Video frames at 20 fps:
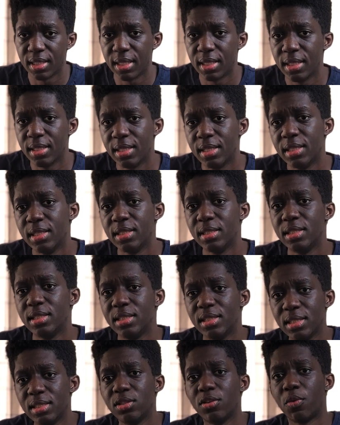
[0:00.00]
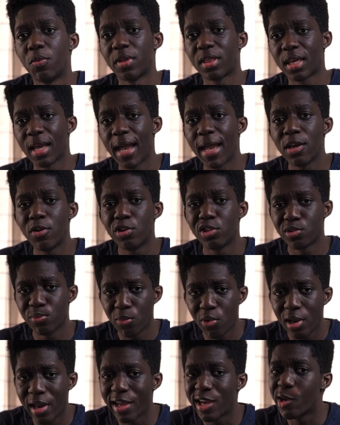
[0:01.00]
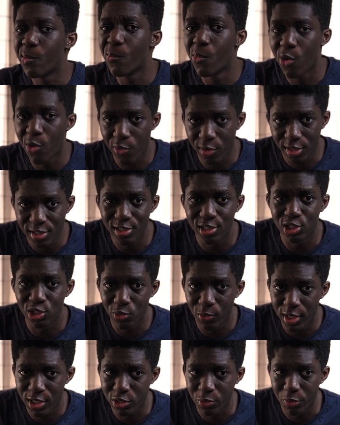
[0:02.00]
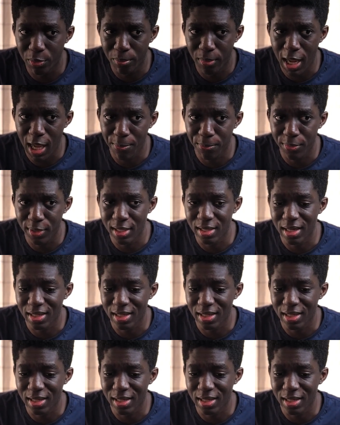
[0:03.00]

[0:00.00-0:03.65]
And, with Kaido, it's more like a Moria situation with Blackbeard.